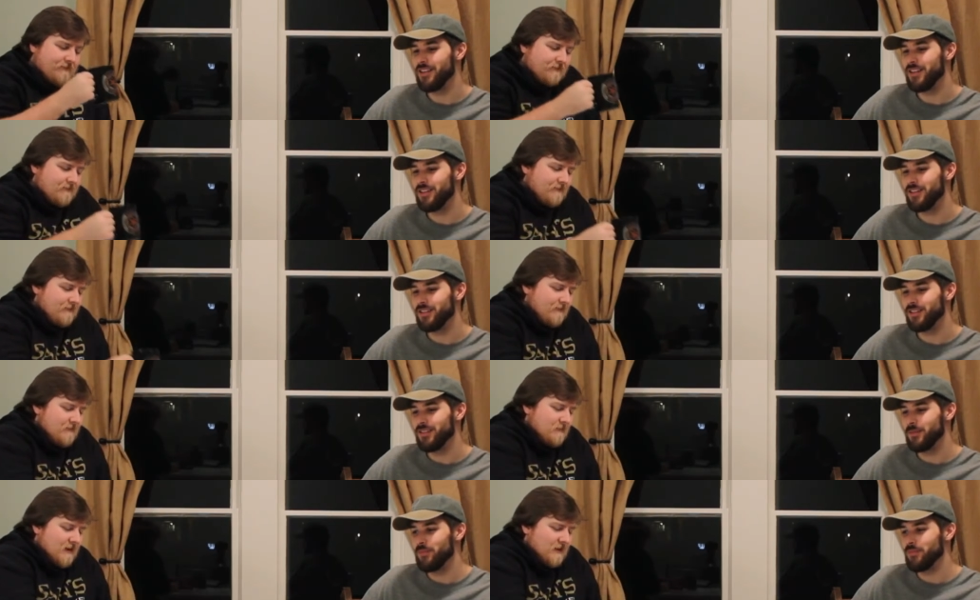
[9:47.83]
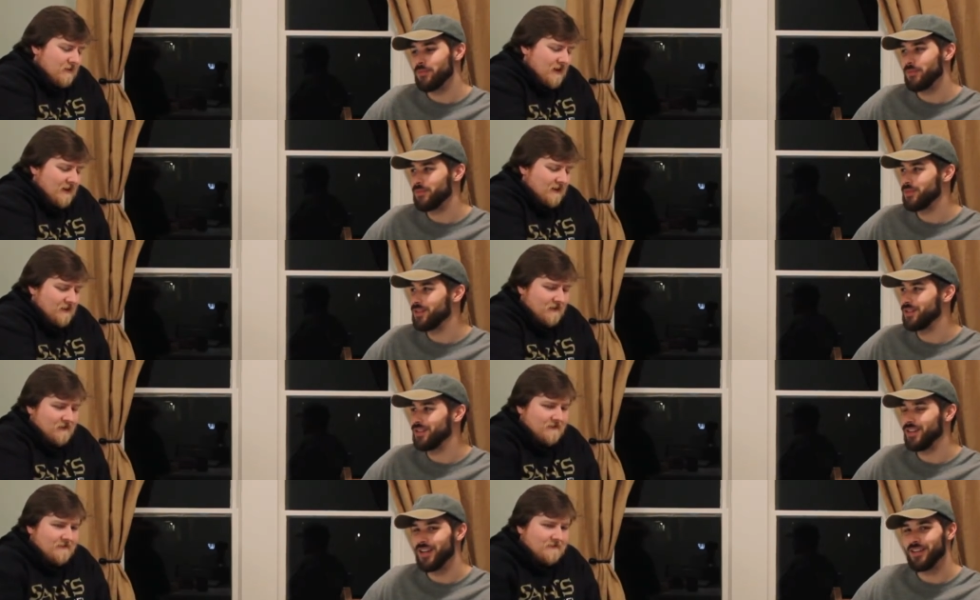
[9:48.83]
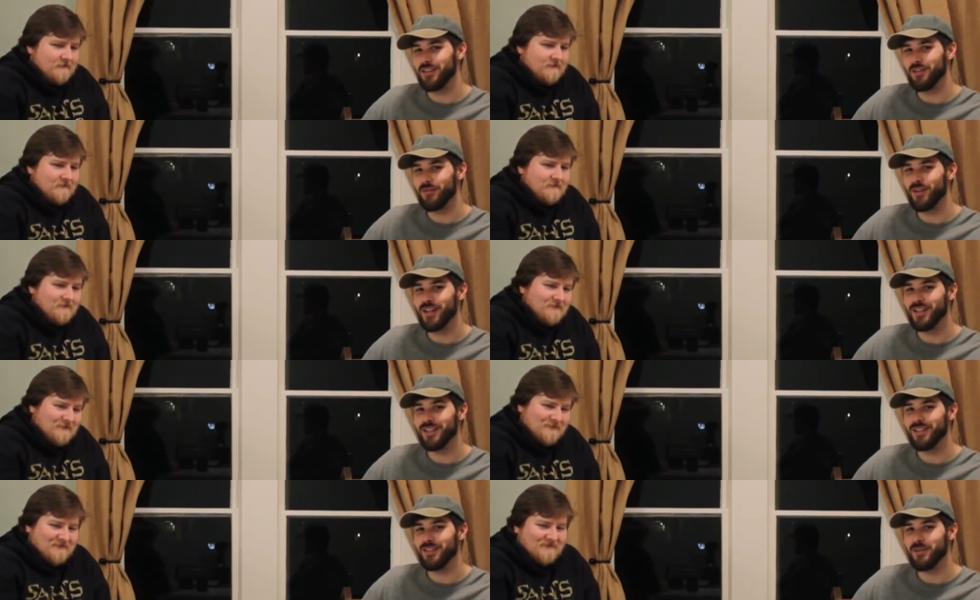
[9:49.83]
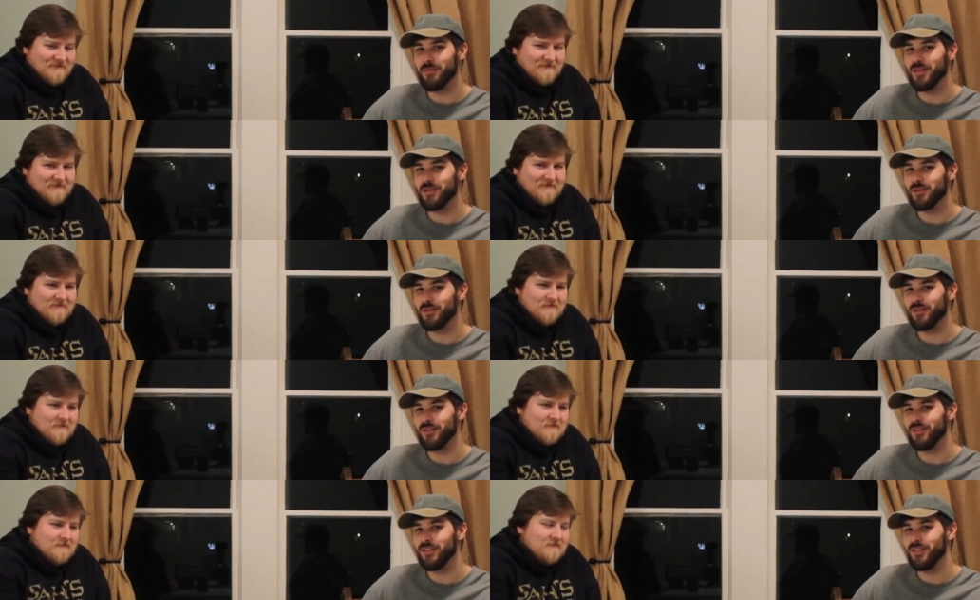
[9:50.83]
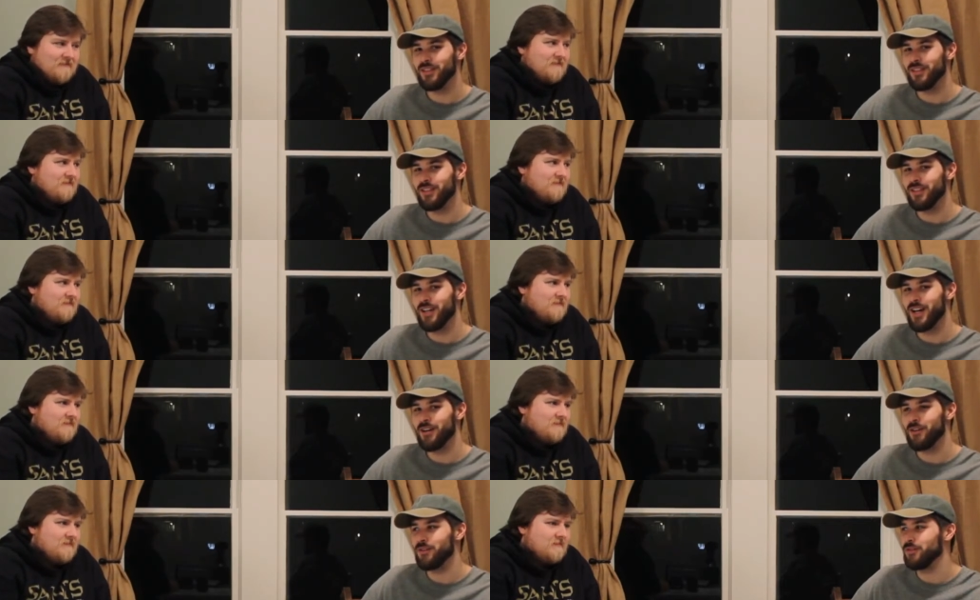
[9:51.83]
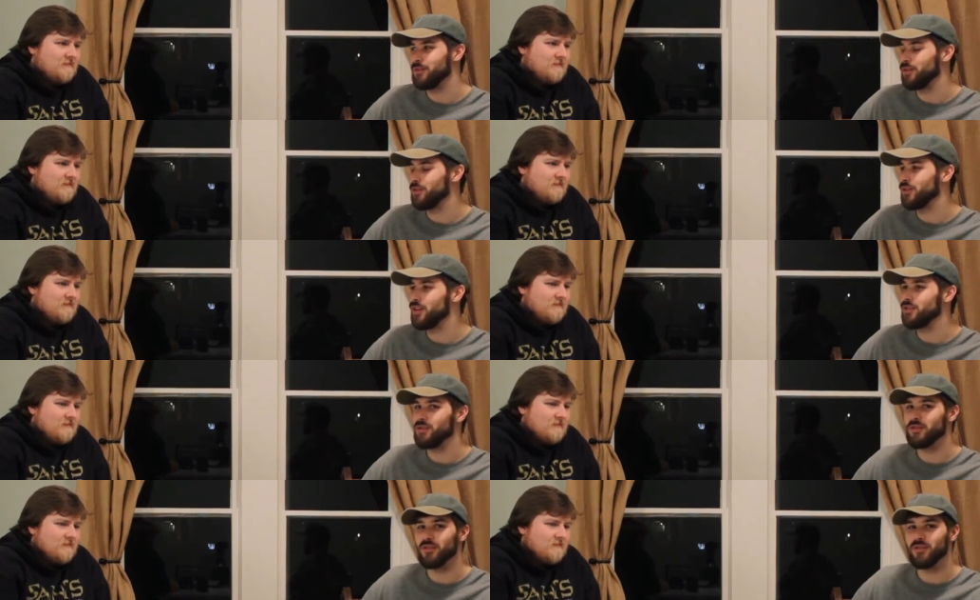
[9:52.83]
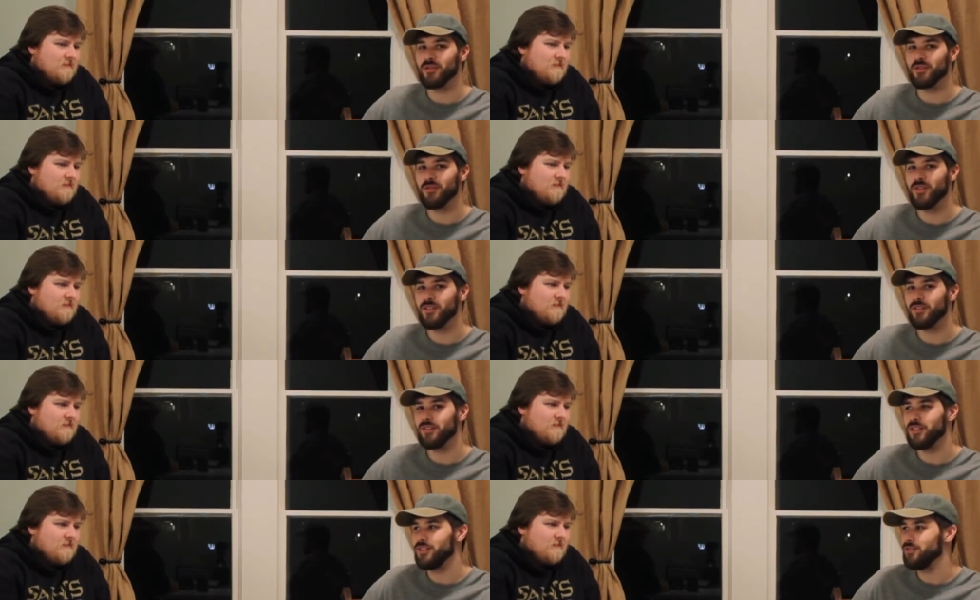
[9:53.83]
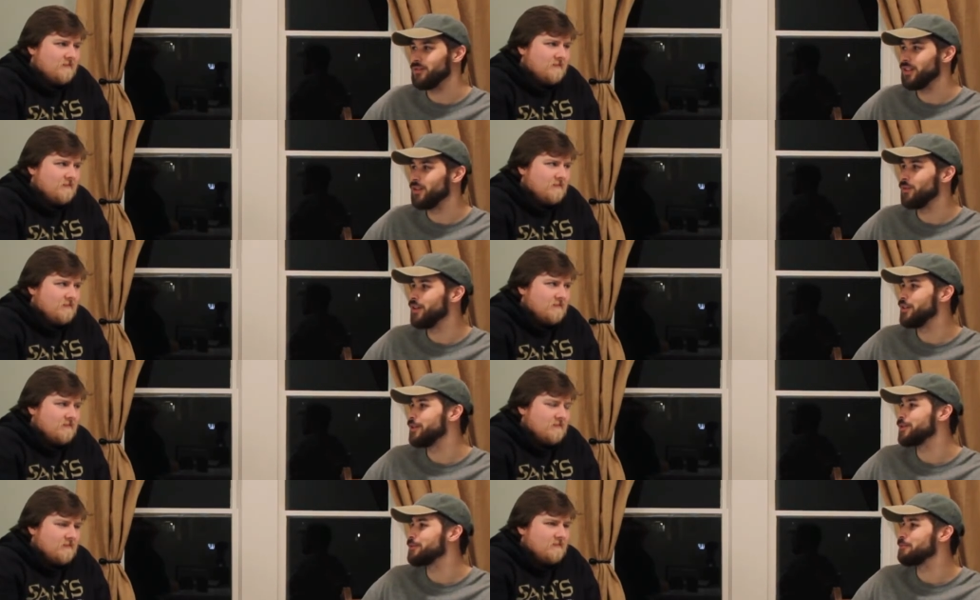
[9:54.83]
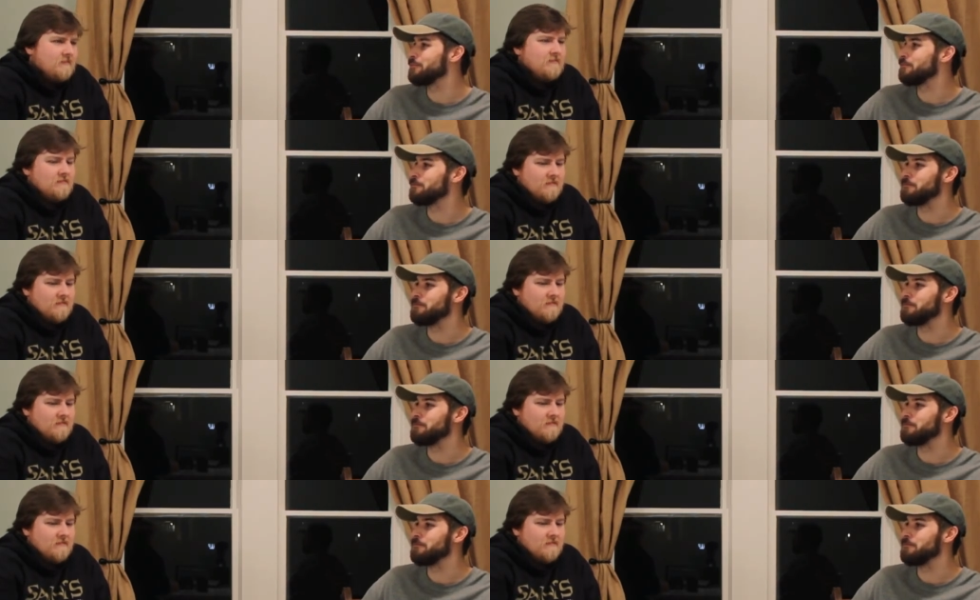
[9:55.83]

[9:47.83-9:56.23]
Speaker 1: I think bring the ratings. I think the fight depends on how Dos Anjos looks physically in the weigh-ins.